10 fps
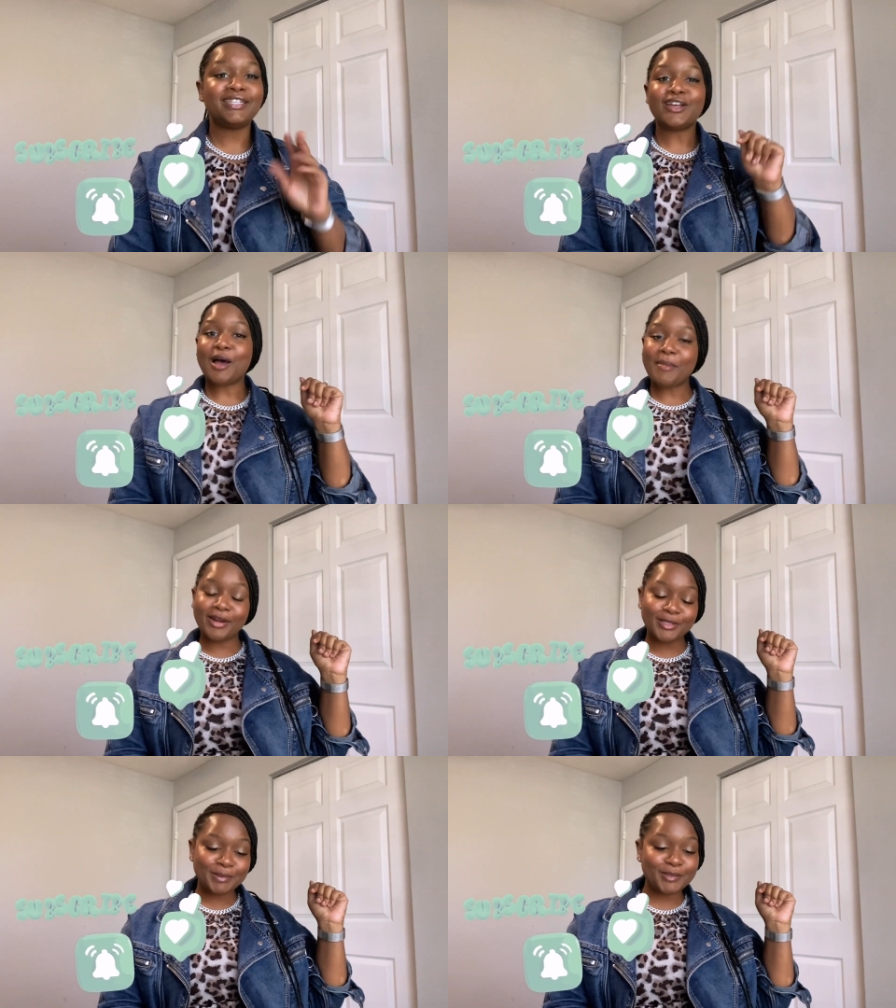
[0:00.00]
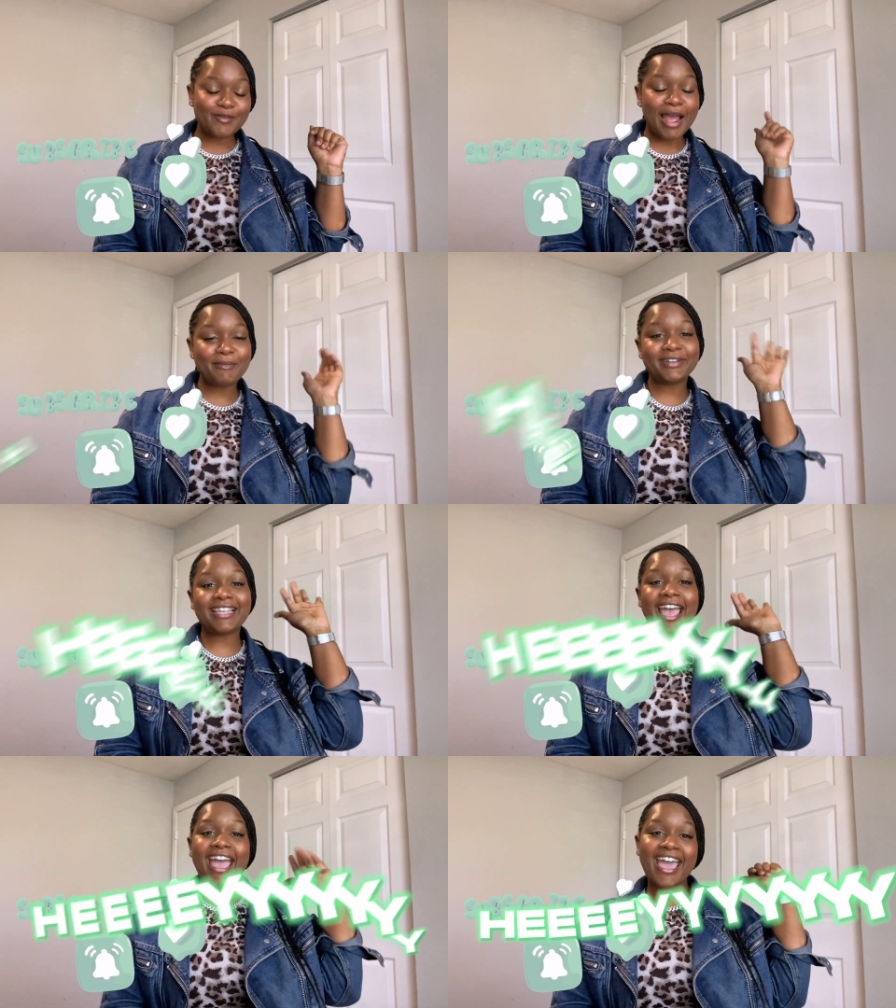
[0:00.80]
to all my new subscribers,
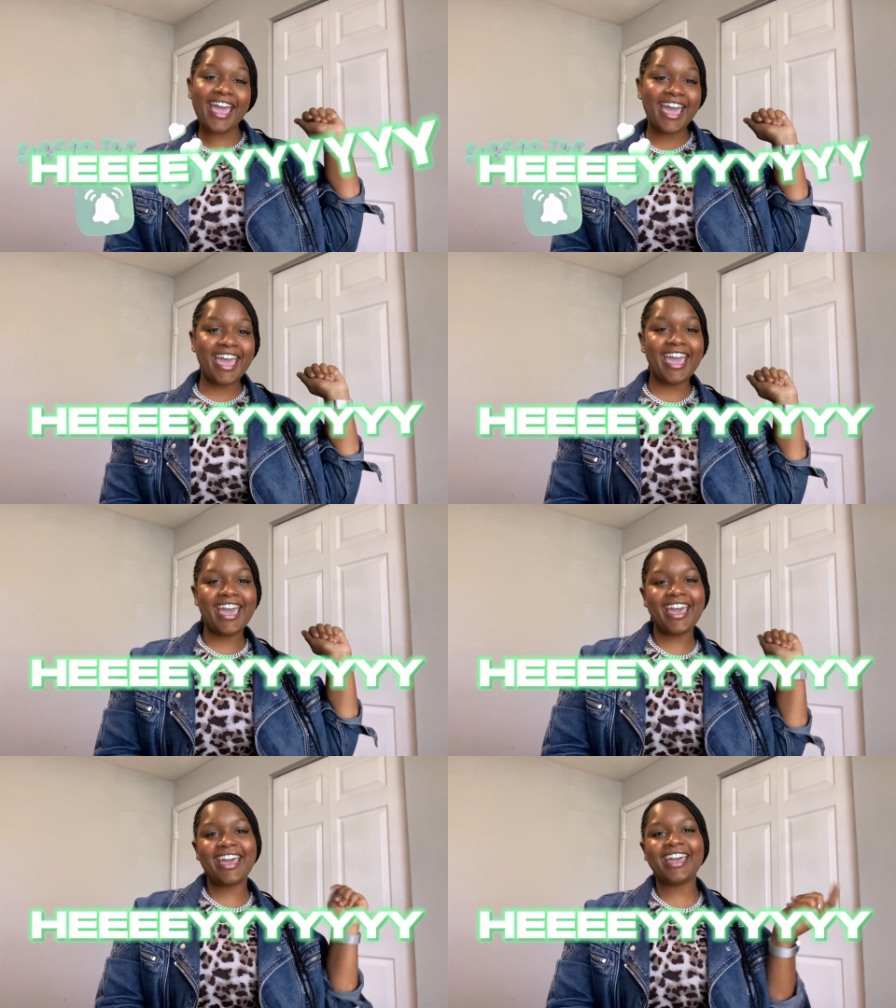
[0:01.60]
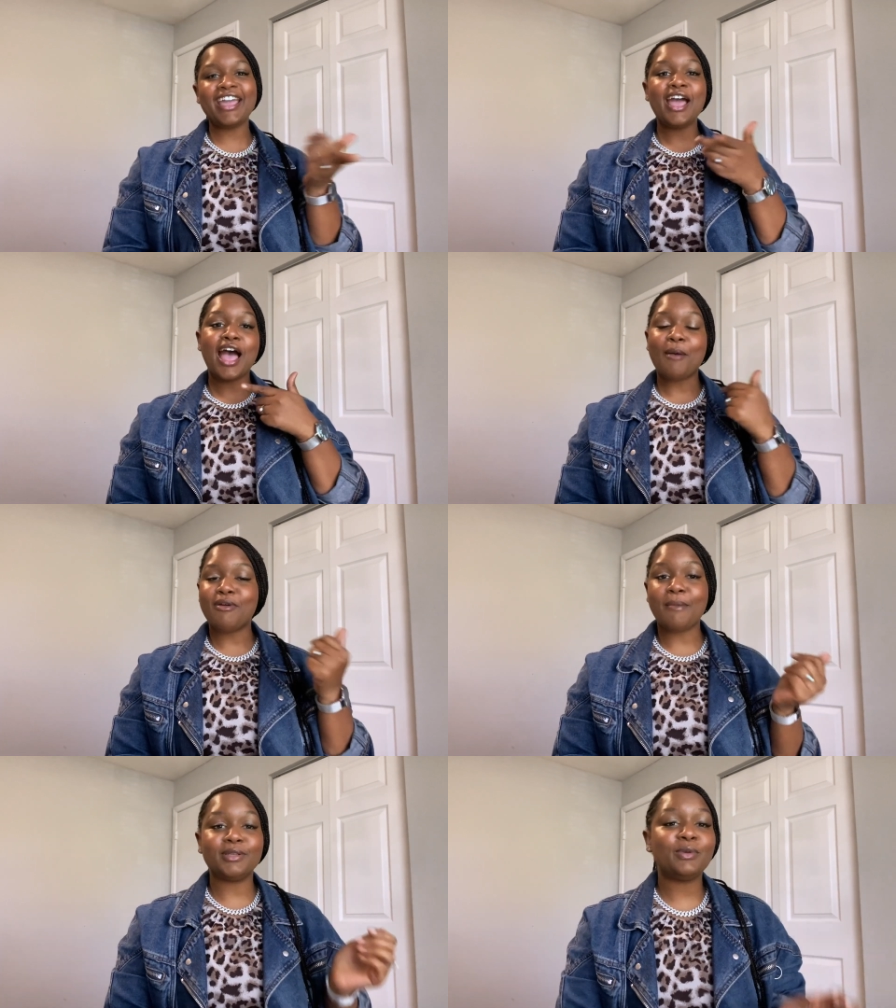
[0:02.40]
hey! I
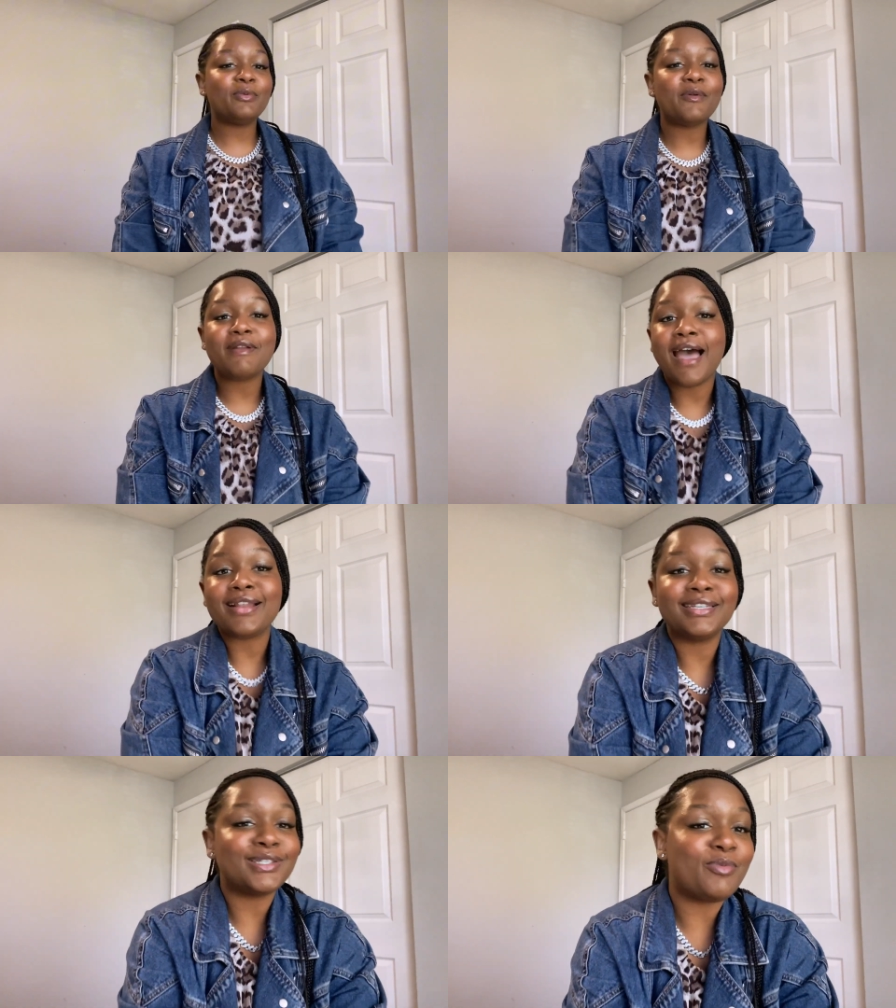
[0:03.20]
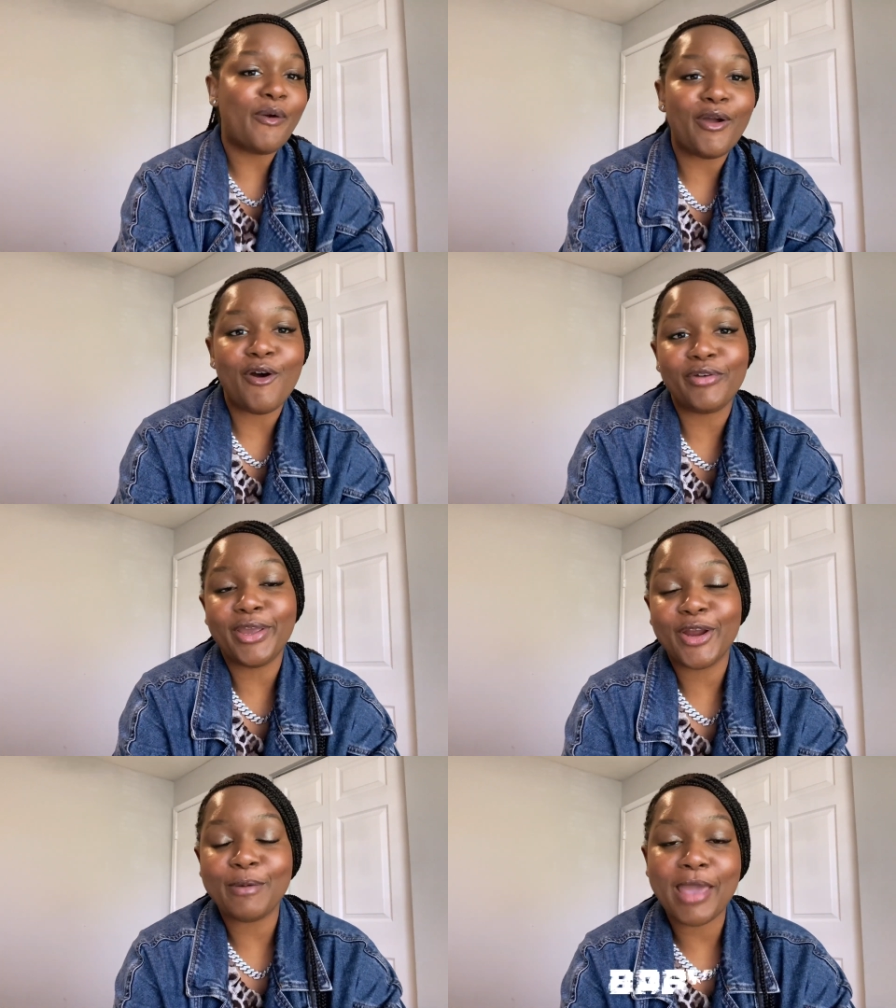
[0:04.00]
promise we will not disappoint over
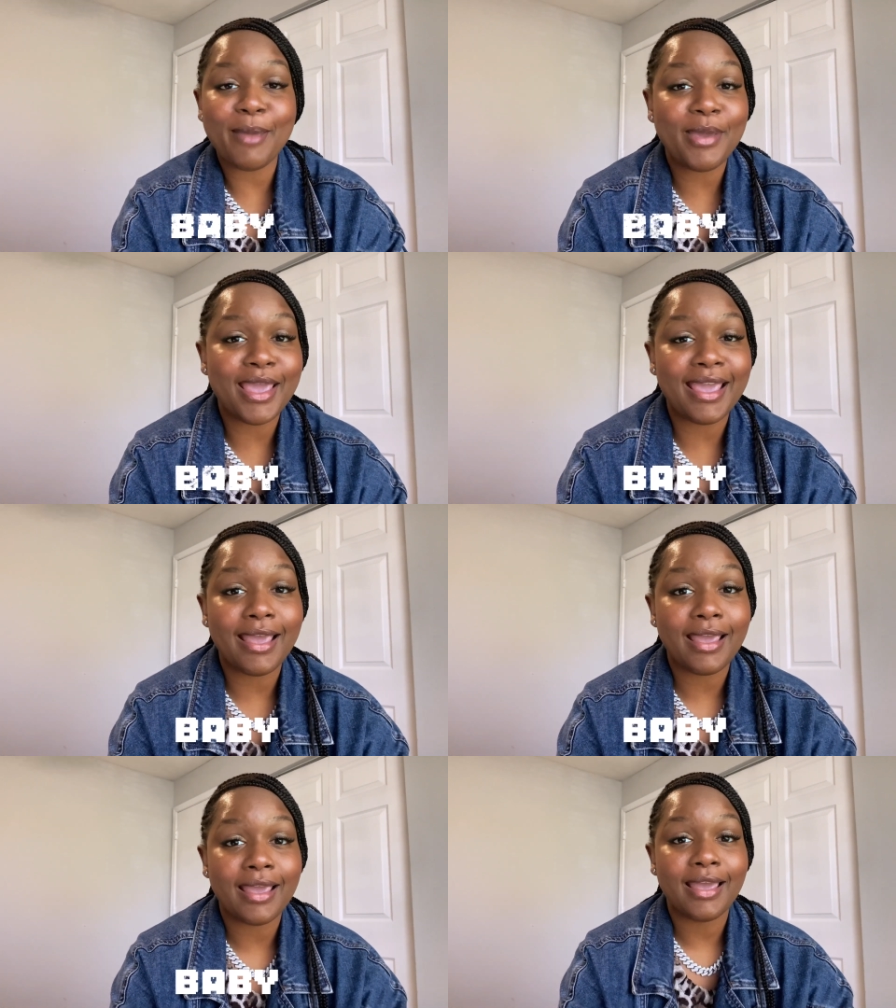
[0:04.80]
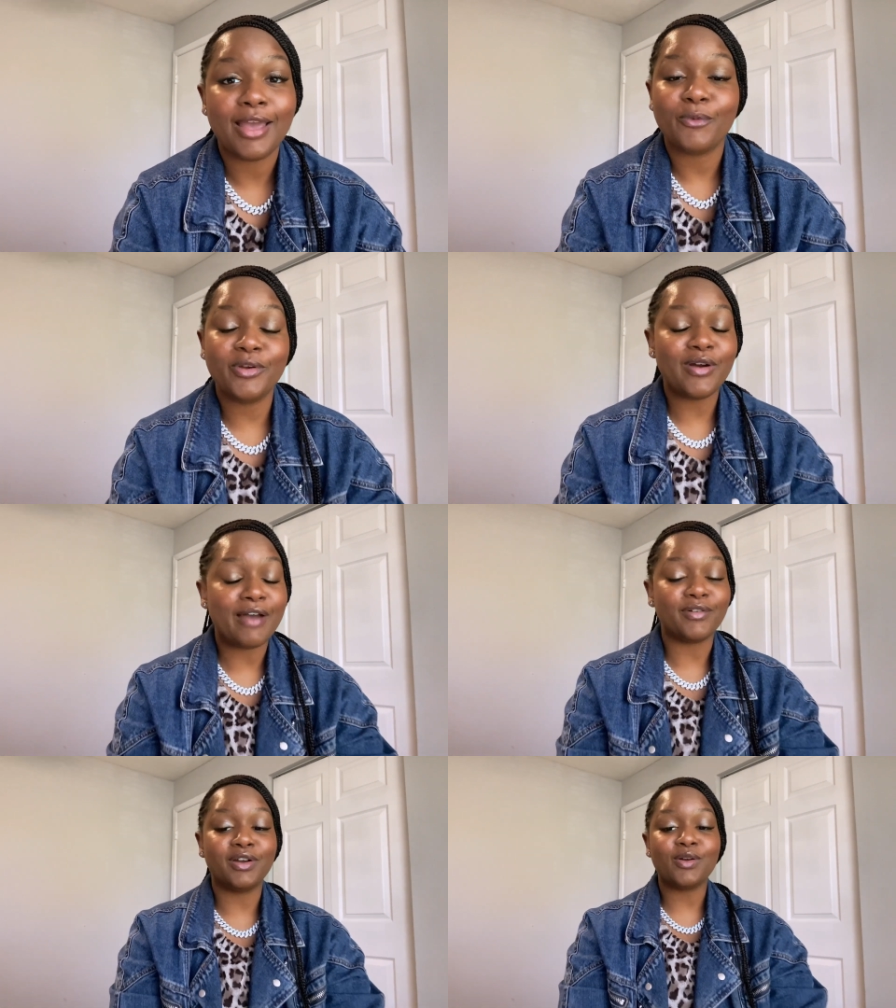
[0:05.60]
here, baby. We will have
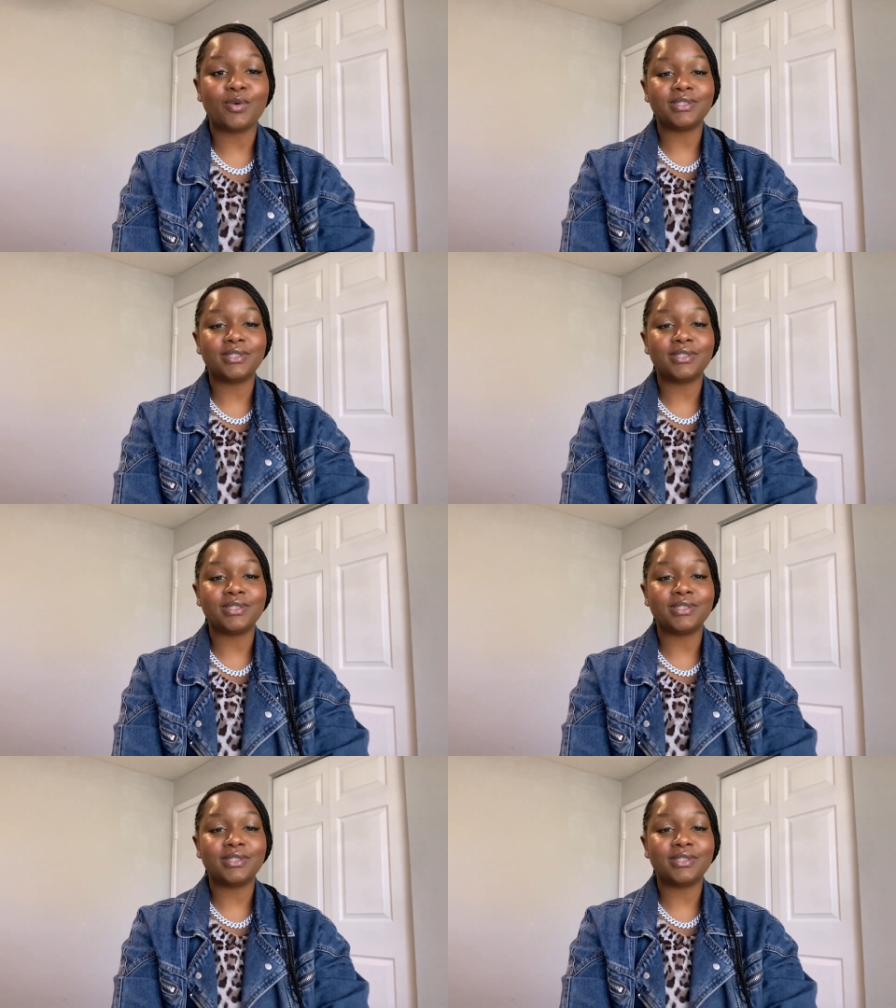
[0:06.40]
a good old